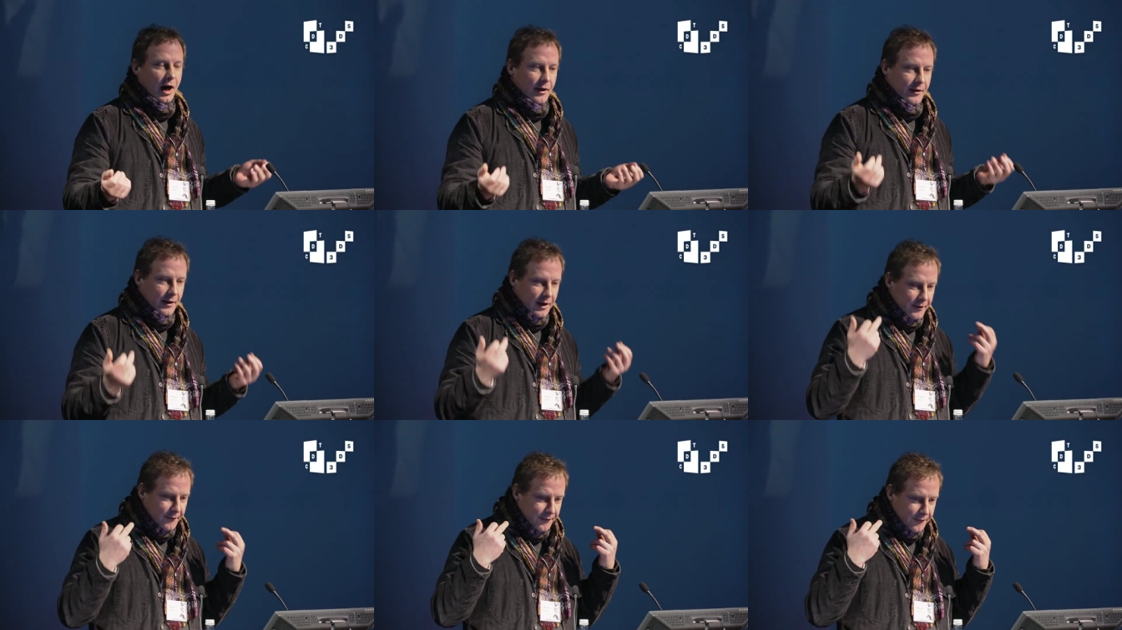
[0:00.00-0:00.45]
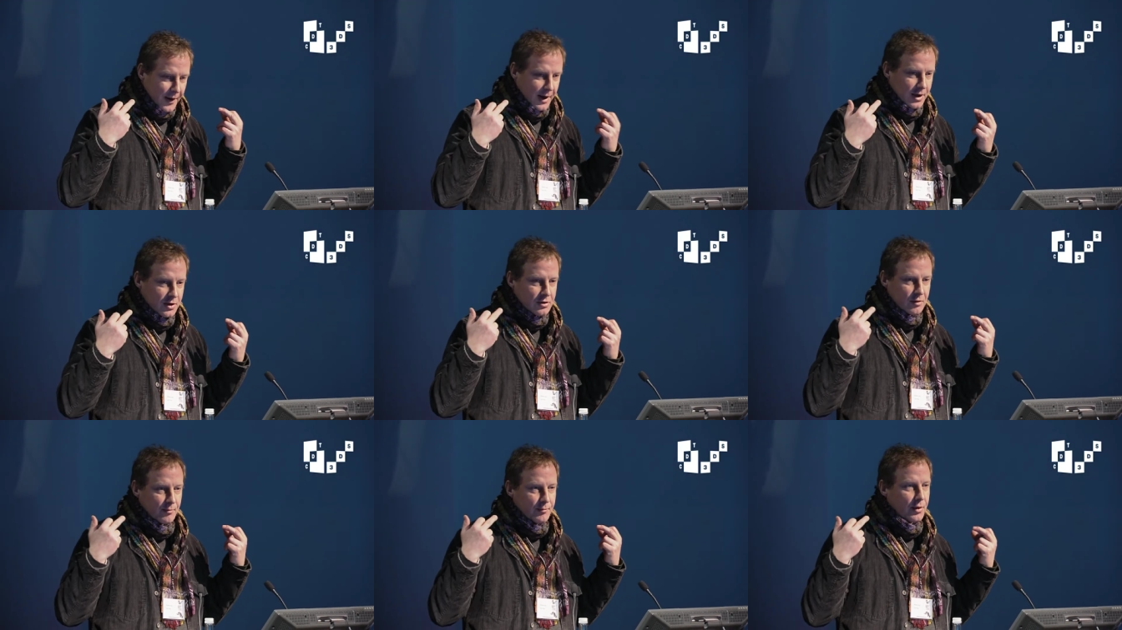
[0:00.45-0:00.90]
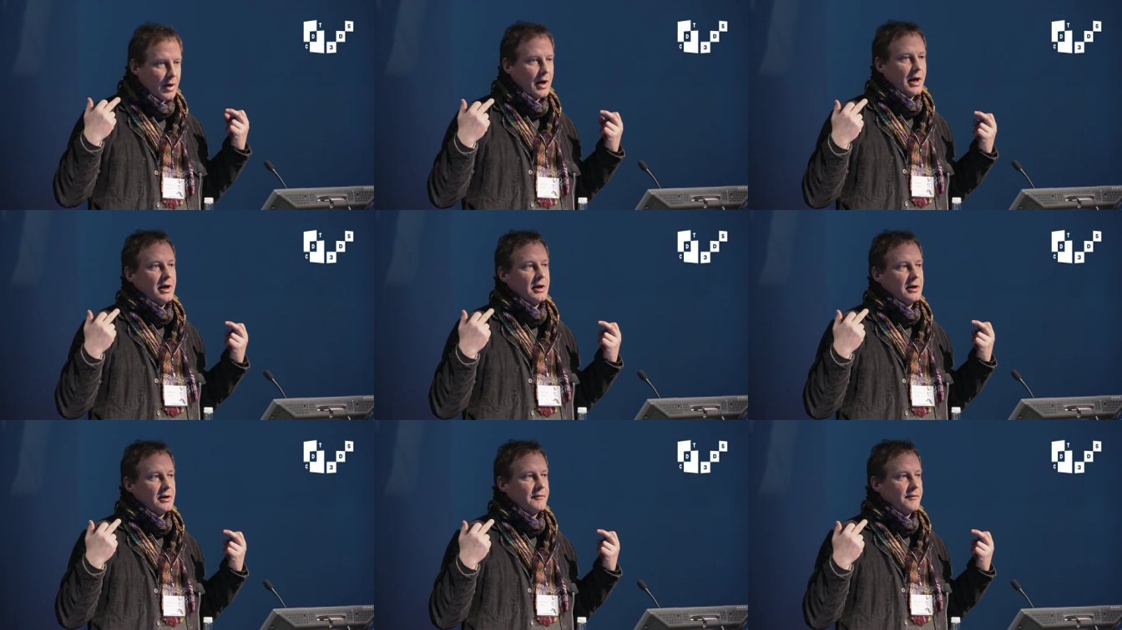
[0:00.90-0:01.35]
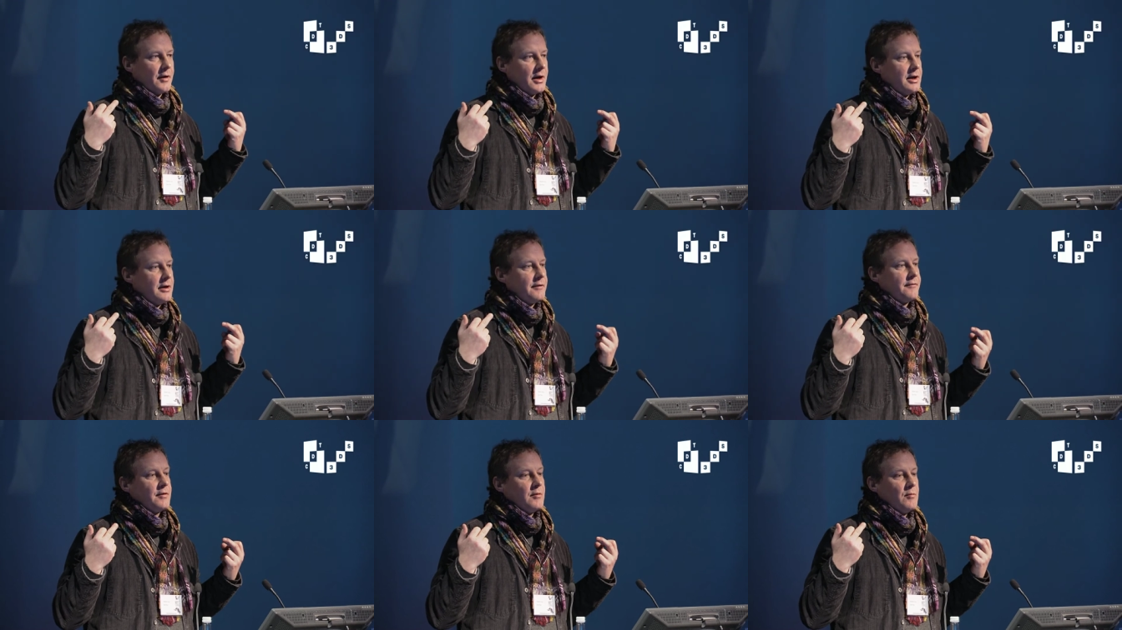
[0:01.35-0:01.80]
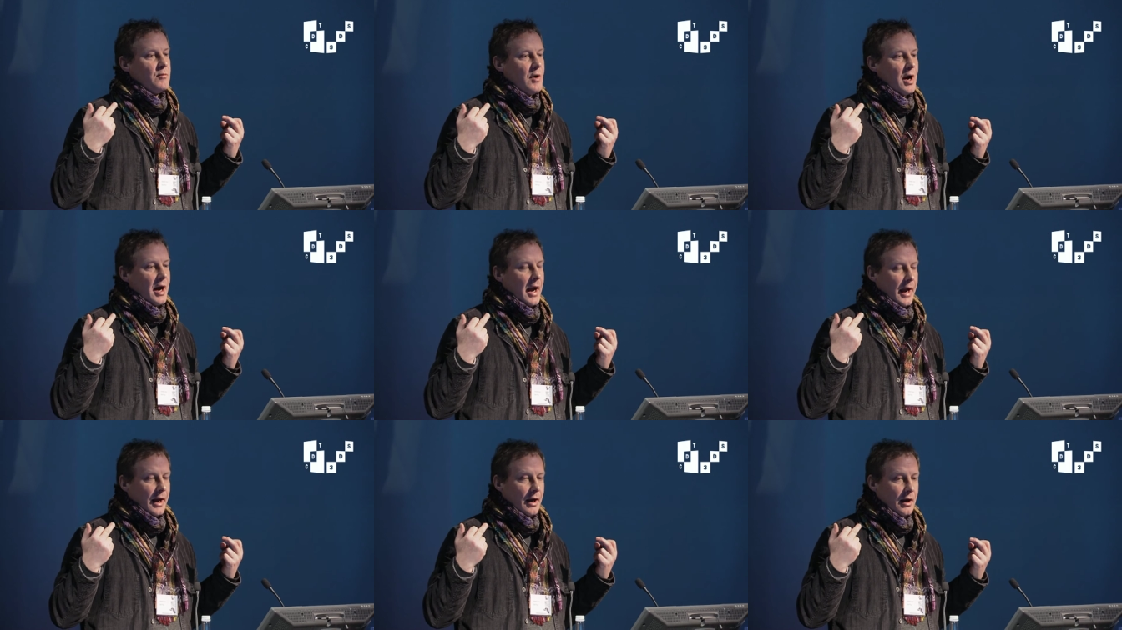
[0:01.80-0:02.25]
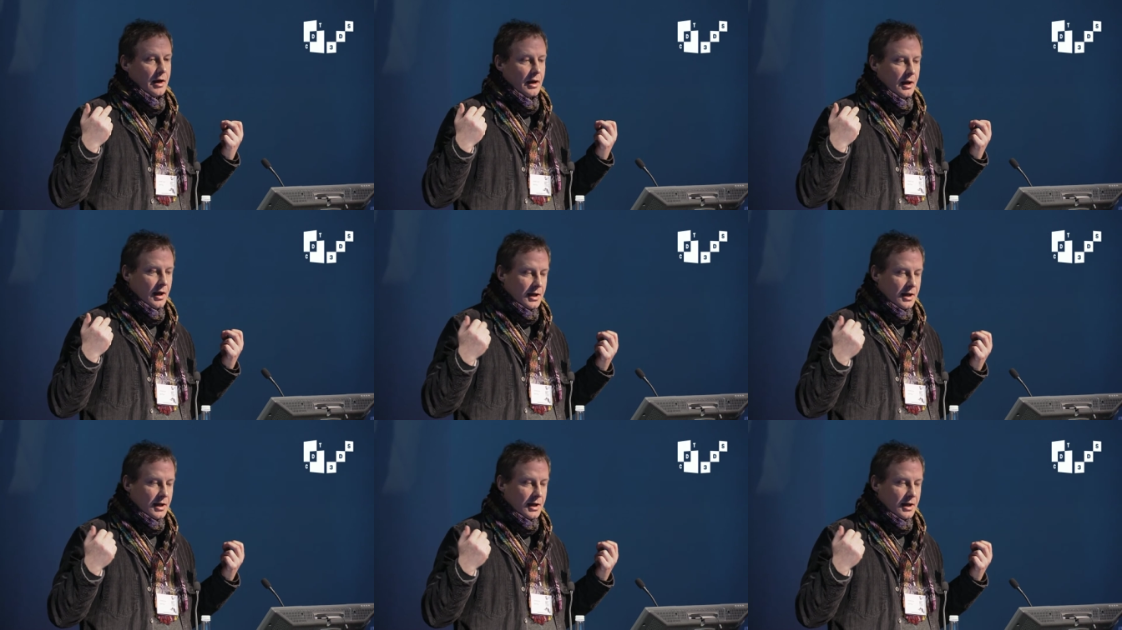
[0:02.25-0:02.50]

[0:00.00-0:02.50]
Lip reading: and they affect your brain in a very different way.